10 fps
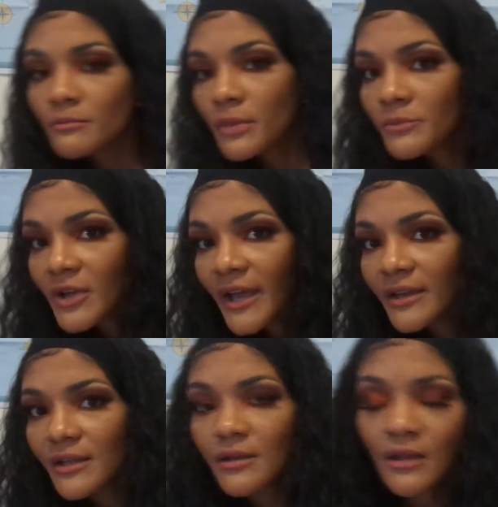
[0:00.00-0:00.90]
pop your head
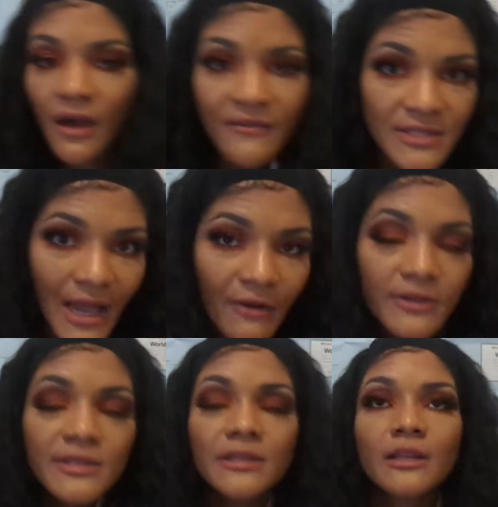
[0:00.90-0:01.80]
in in office
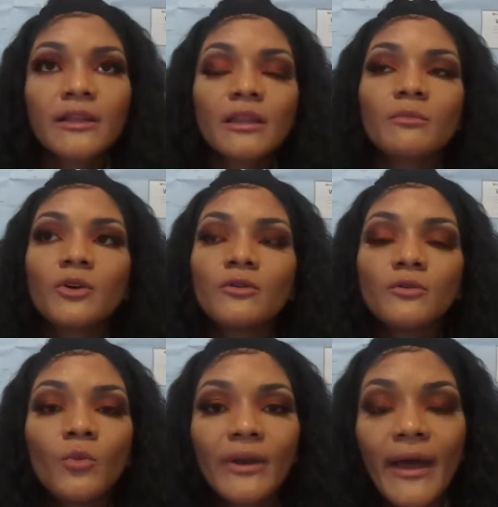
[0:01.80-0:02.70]
hours and let them
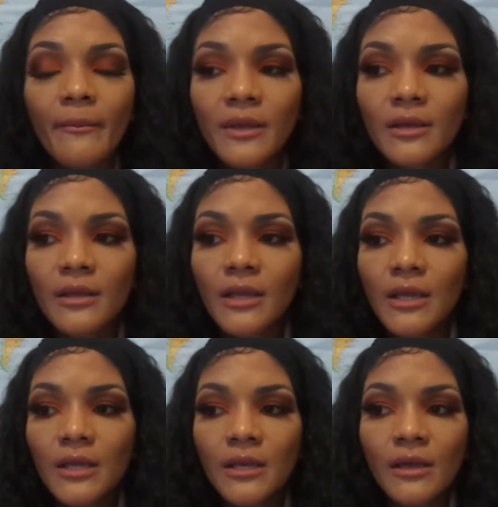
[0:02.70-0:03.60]
know what happened
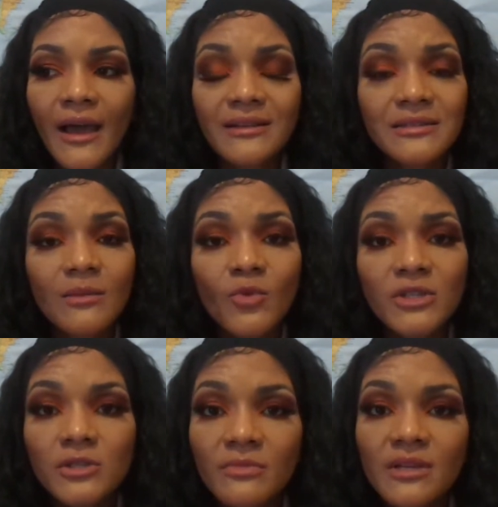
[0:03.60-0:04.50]
and ask them
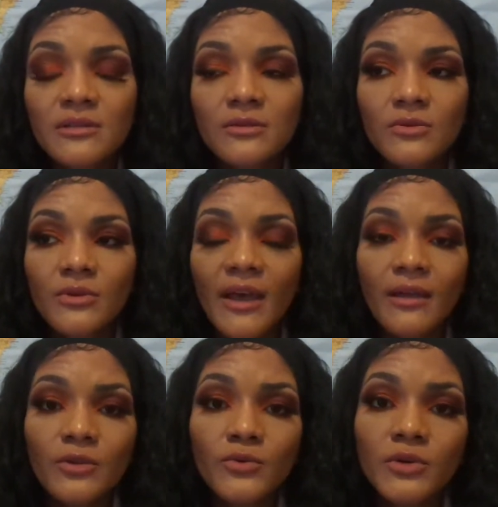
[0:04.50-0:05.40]
what you missed so
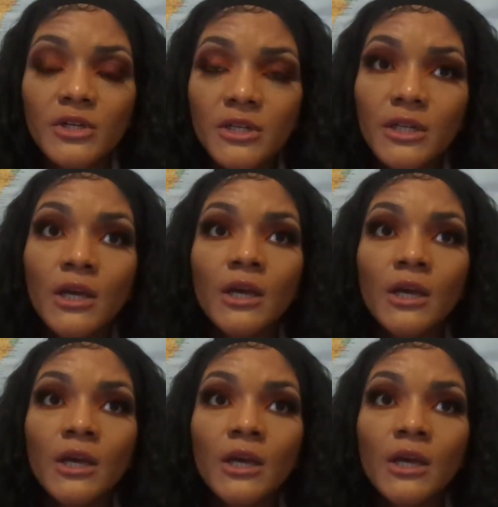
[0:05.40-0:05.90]
that you could